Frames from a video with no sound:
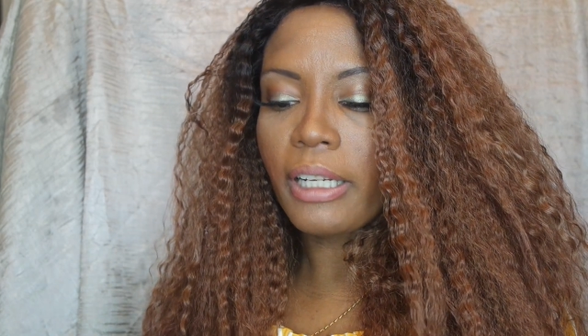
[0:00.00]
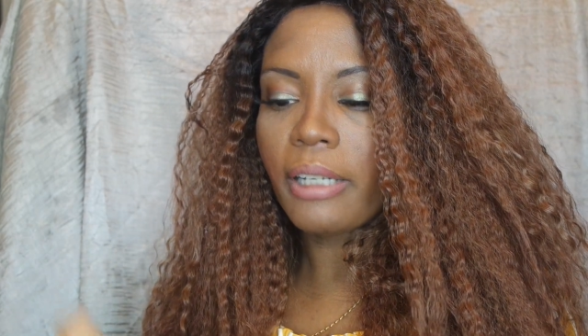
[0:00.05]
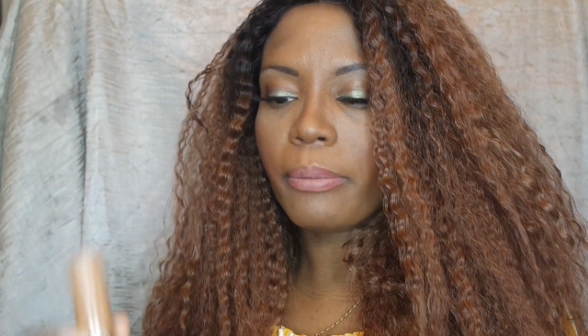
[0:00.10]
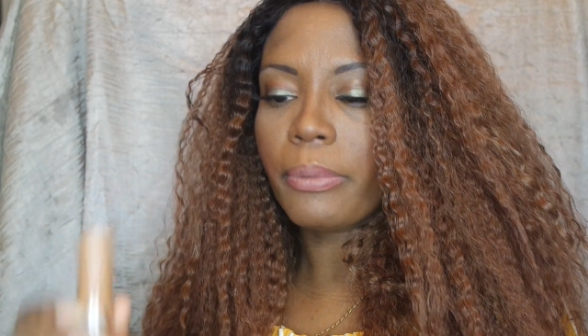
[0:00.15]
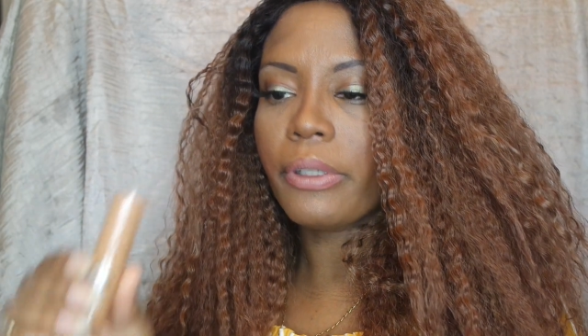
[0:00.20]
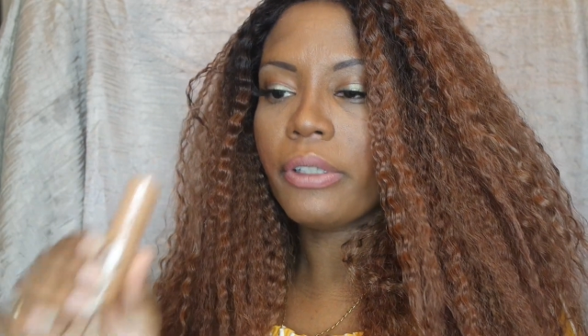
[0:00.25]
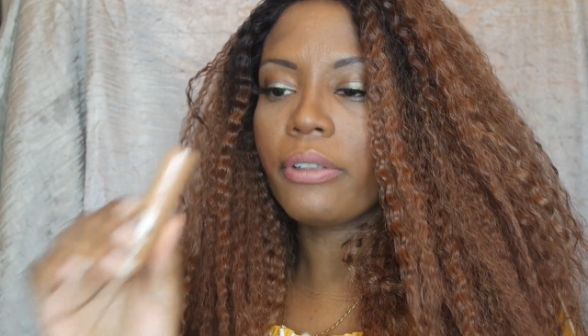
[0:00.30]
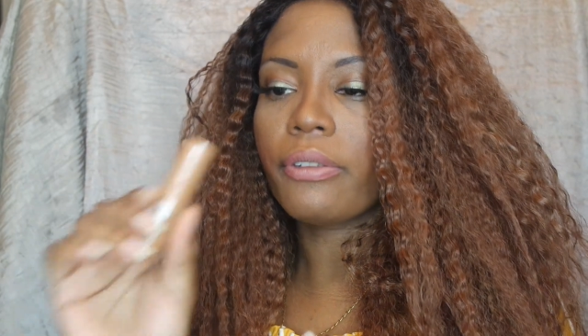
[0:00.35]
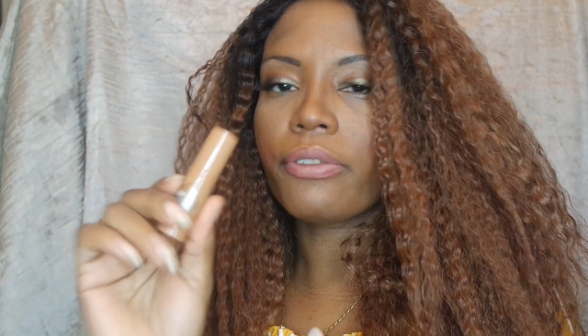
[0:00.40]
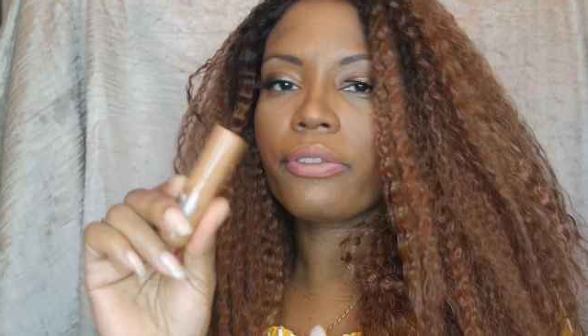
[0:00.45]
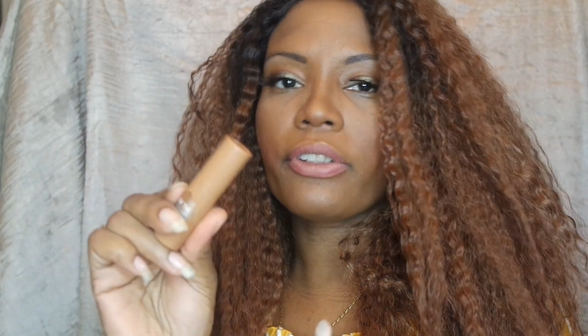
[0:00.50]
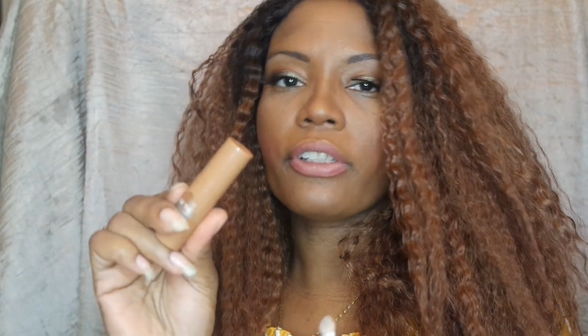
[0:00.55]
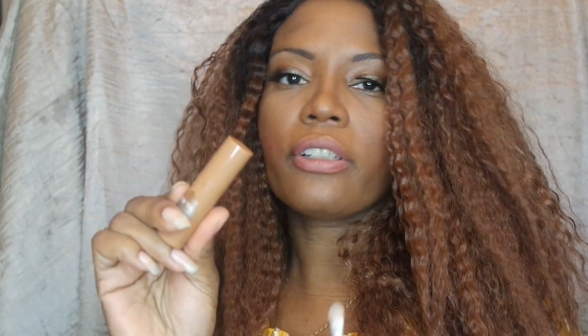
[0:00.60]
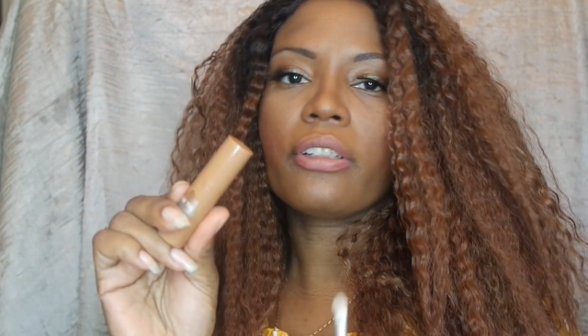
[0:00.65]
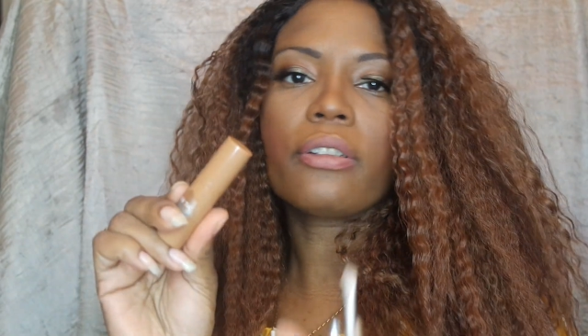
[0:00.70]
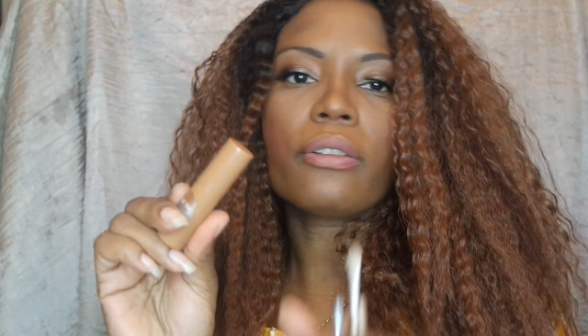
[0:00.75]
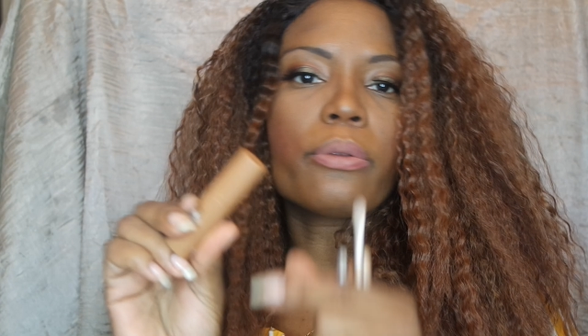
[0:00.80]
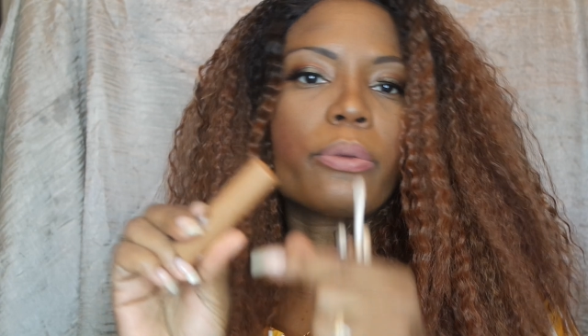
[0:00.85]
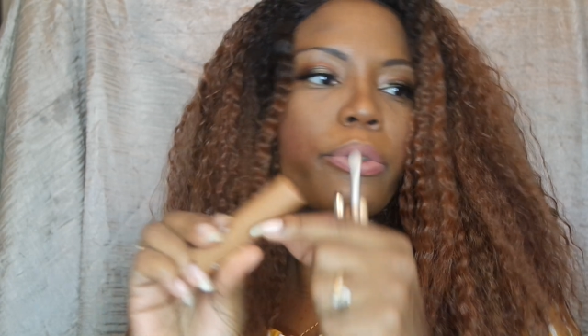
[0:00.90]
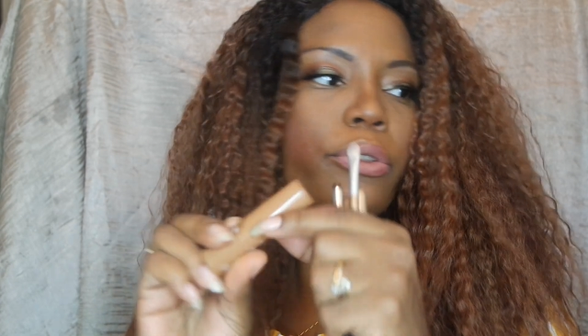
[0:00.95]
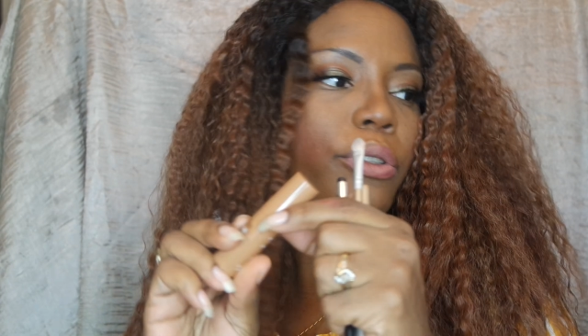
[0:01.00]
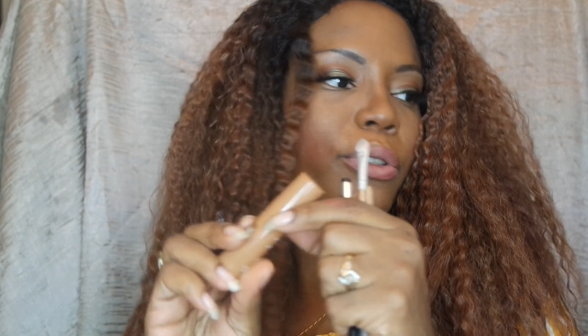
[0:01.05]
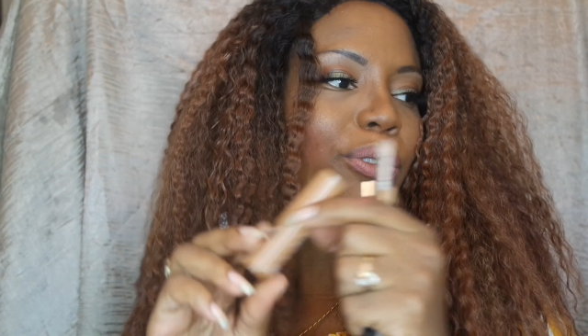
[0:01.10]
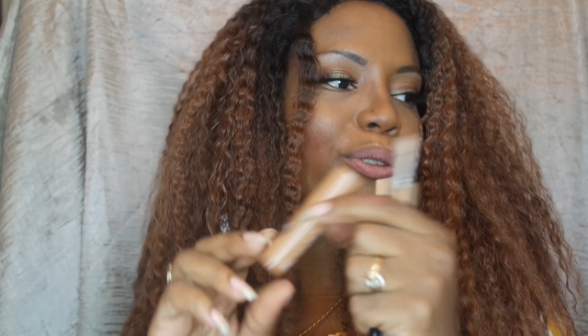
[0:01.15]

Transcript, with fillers: by Benefit was